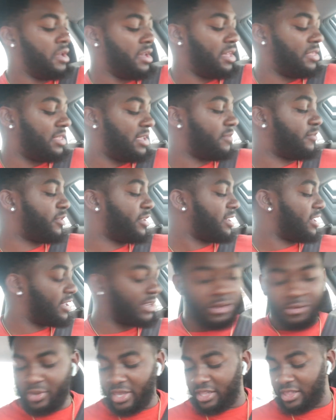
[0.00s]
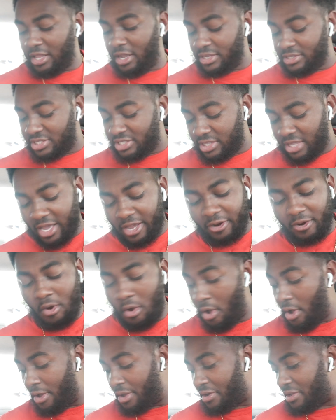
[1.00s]
And then we're gonna go get lunch later
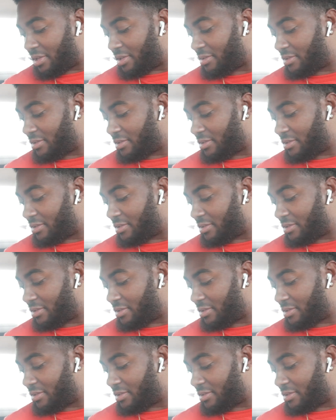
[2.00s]
on.